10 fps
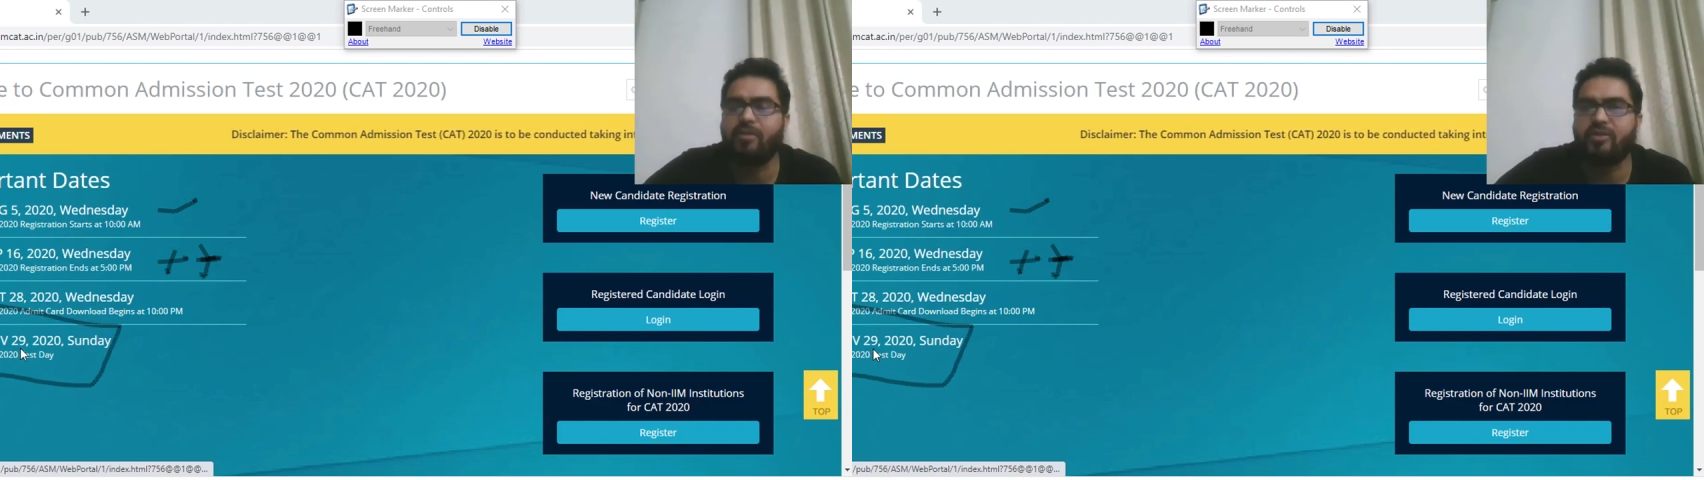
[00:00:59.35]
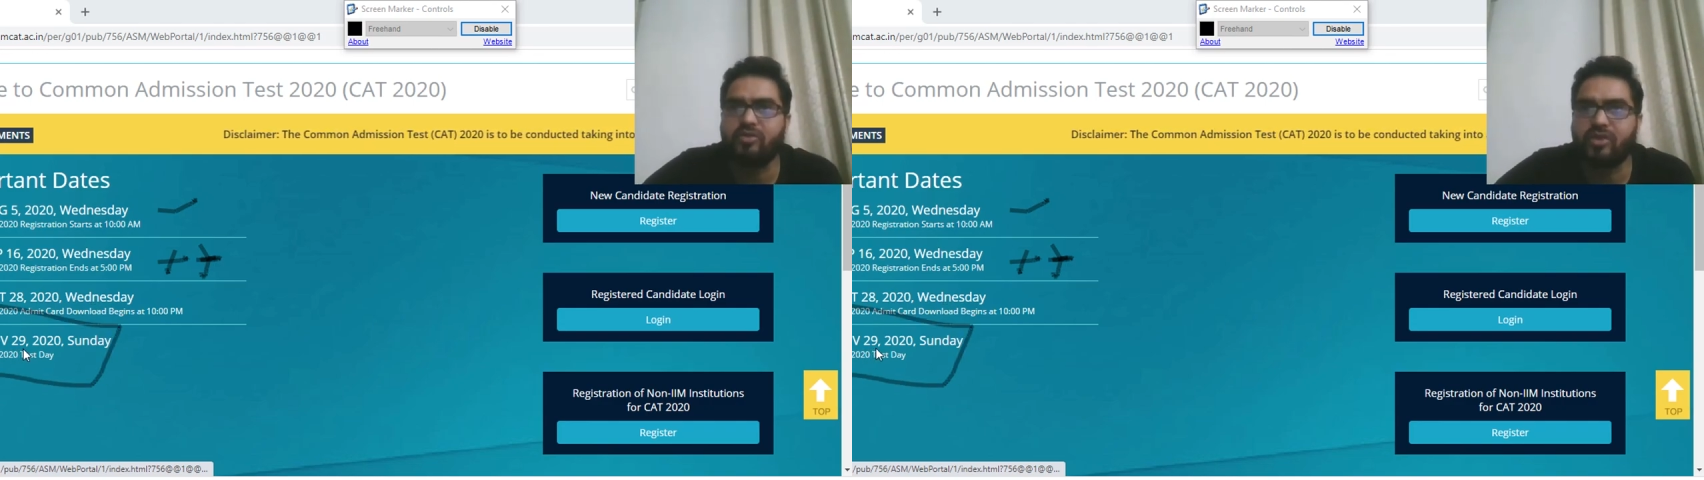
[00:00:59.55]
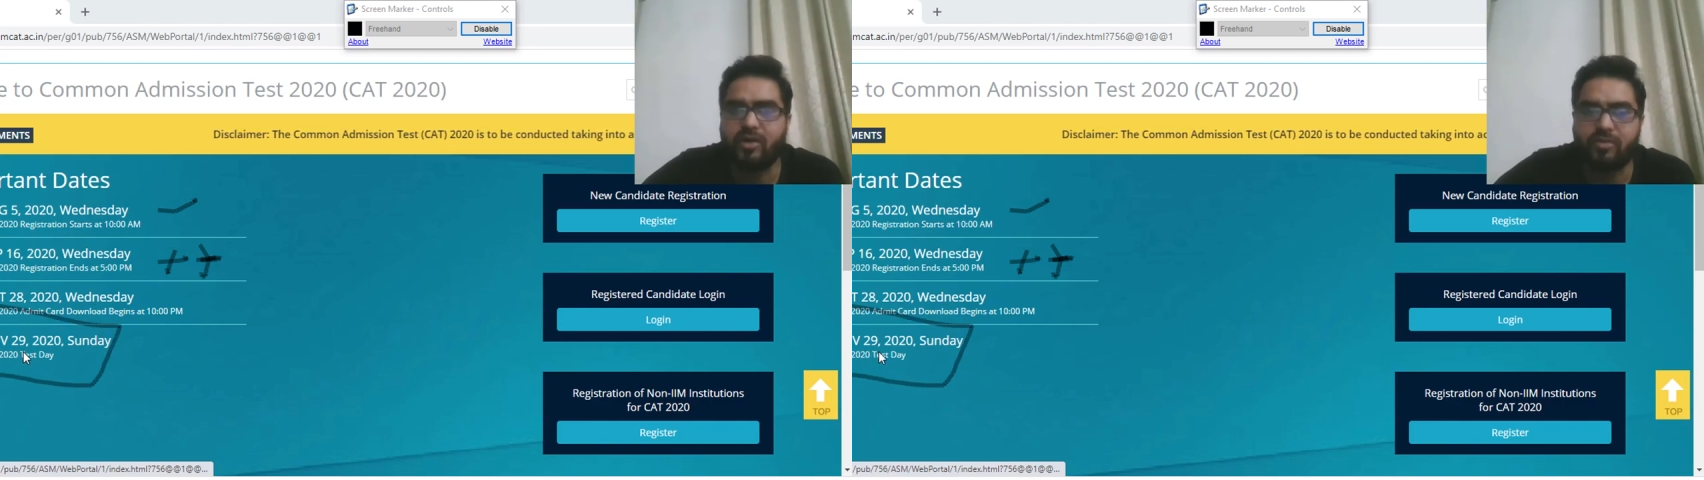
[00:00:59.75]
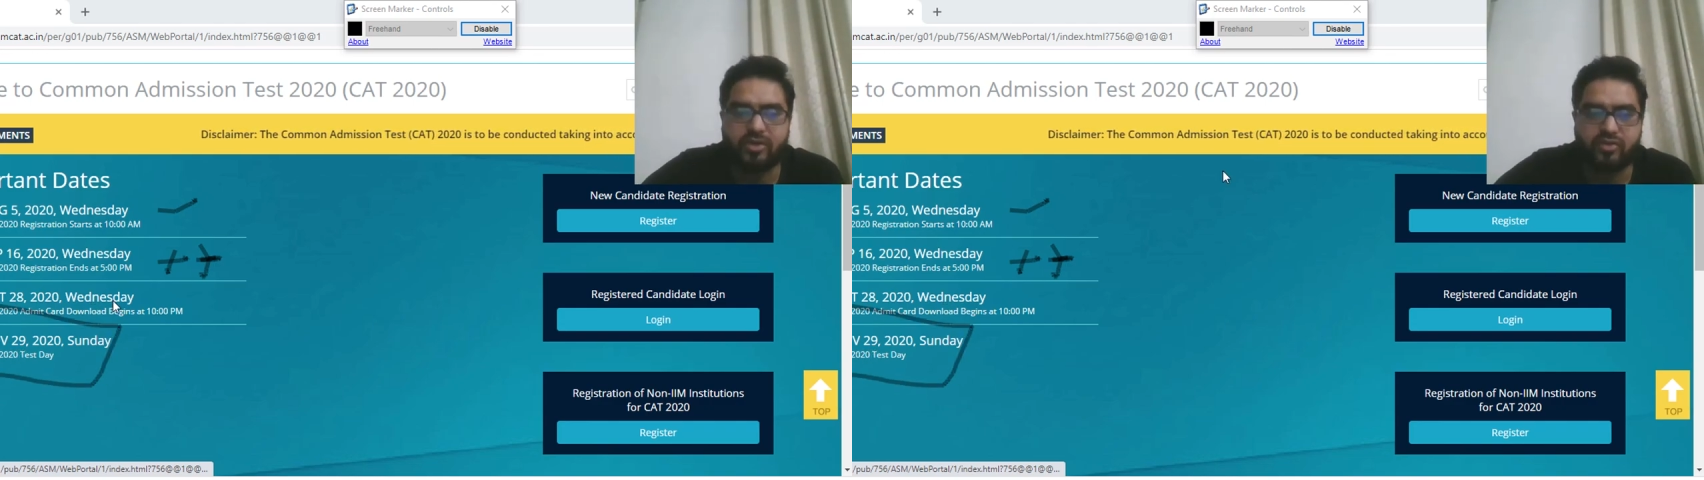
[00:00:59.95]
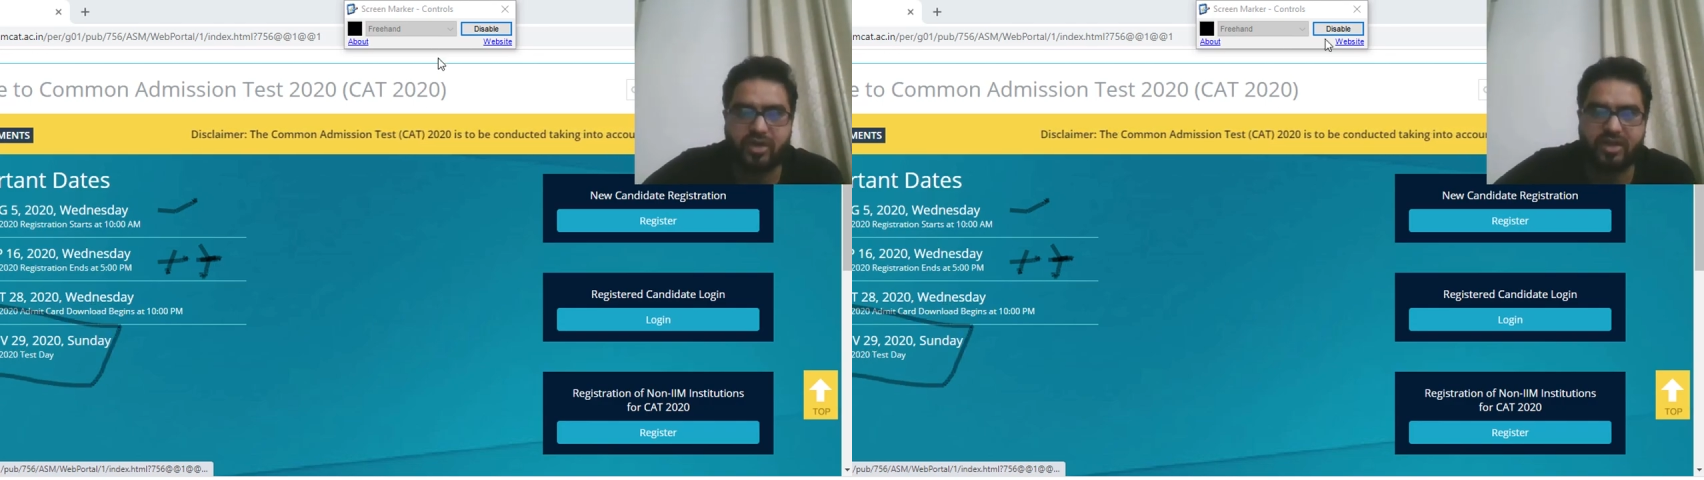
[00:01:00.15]
happen on november
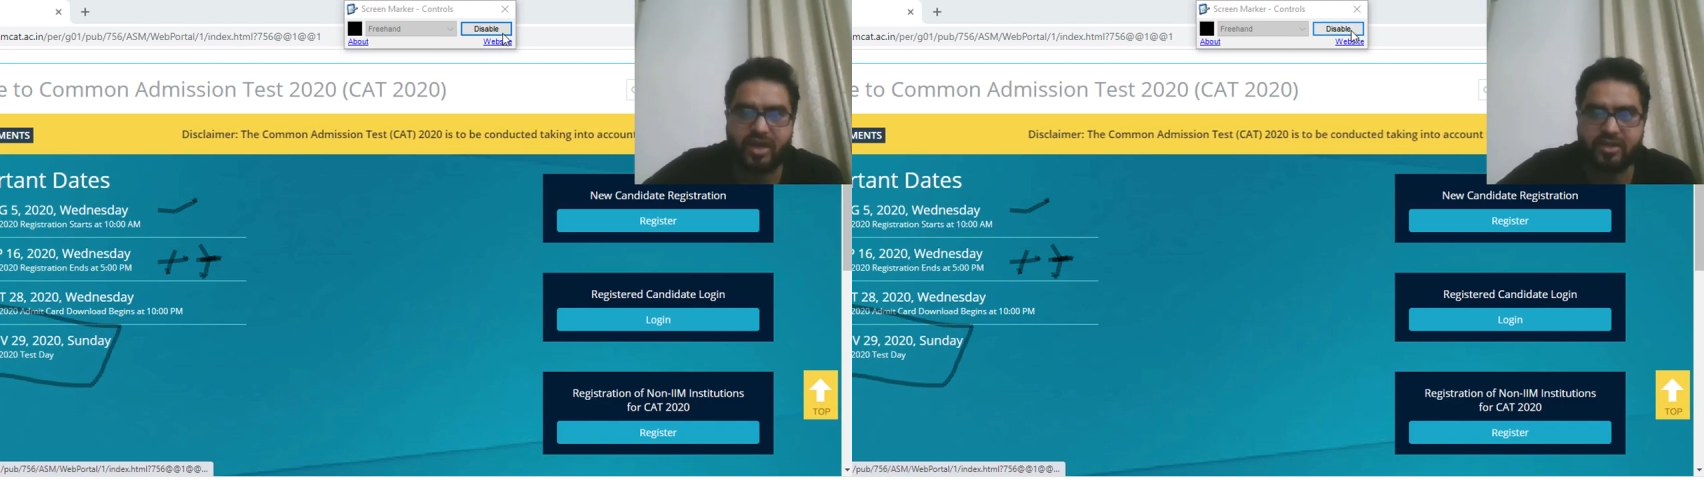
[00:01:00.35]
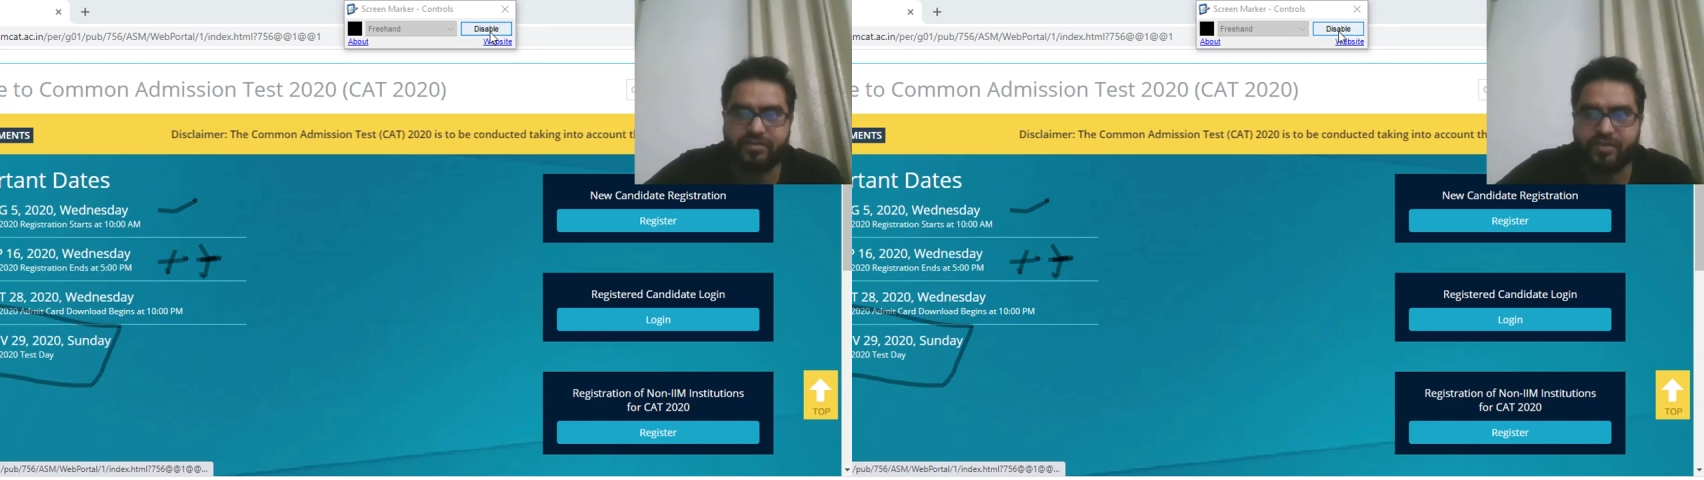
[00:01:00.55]
29th